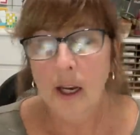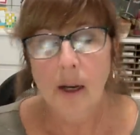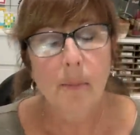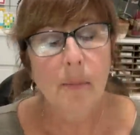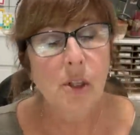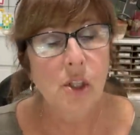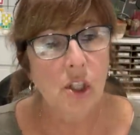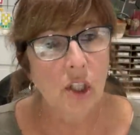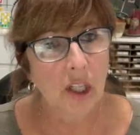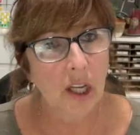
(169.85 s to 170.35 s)

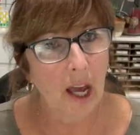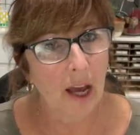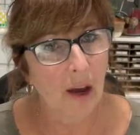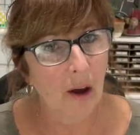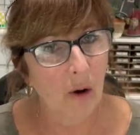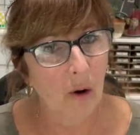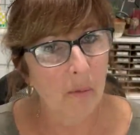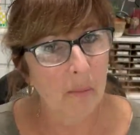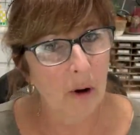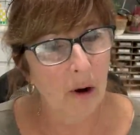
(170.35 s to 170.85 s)
But she got
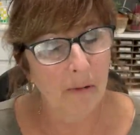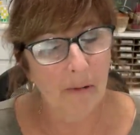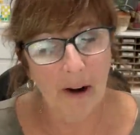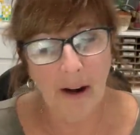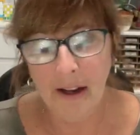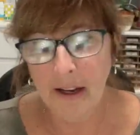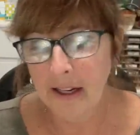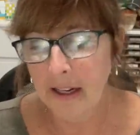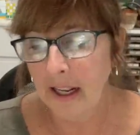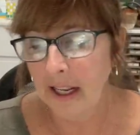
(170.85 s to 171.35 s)
home all
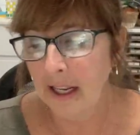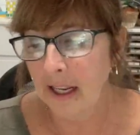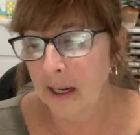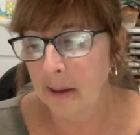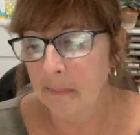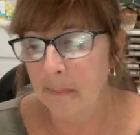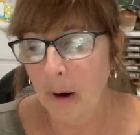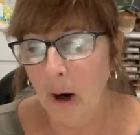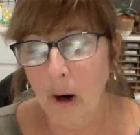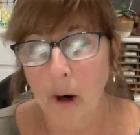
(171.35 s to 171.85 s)
right.
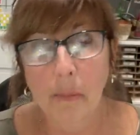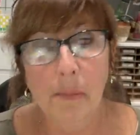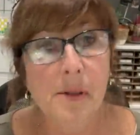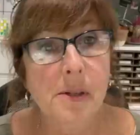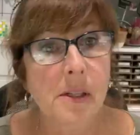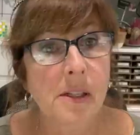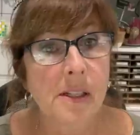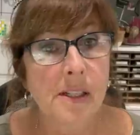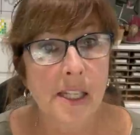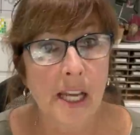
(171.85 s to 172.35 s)
And Barb
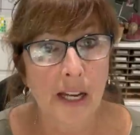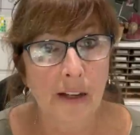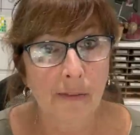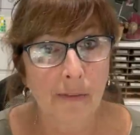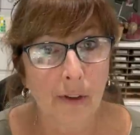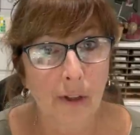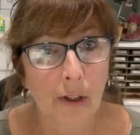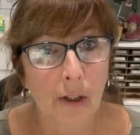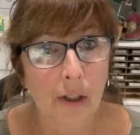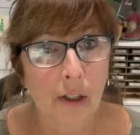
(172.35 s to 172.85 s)
is in
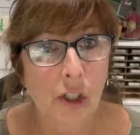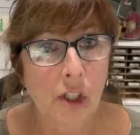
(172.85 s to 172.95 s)
Denver.